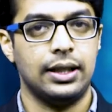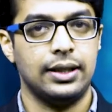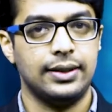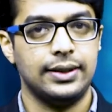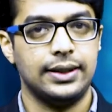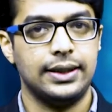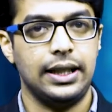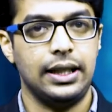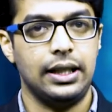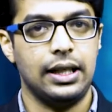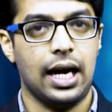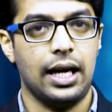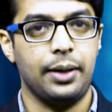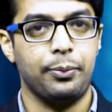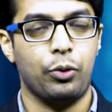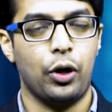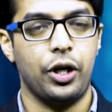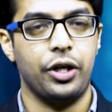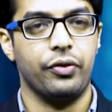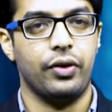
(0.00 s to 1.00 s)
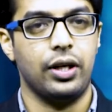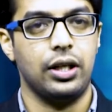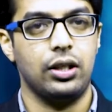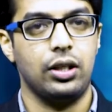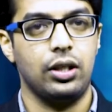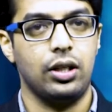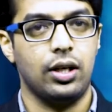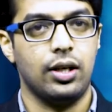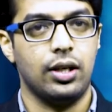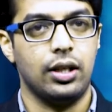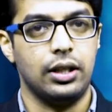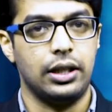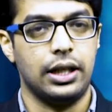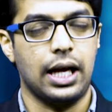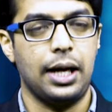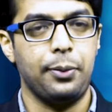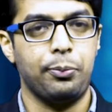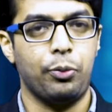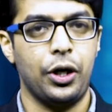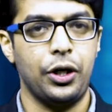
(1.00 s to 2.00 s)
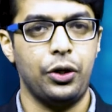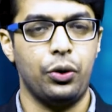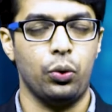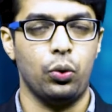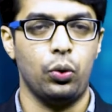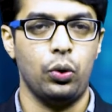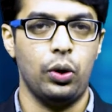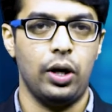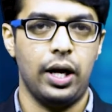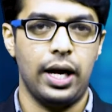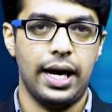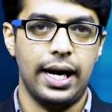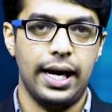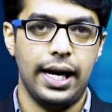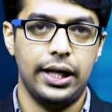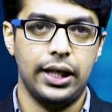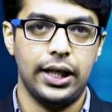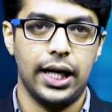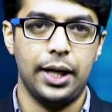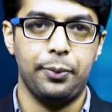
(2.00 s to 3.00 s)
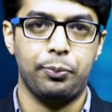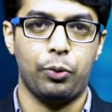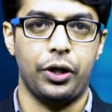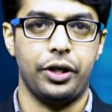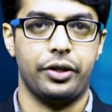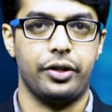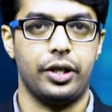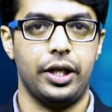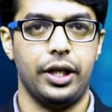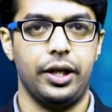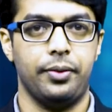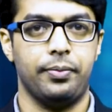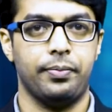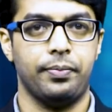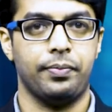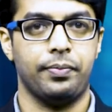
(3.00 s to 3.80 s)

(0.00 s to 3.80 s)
See 9.1, 9.2, and 9.3.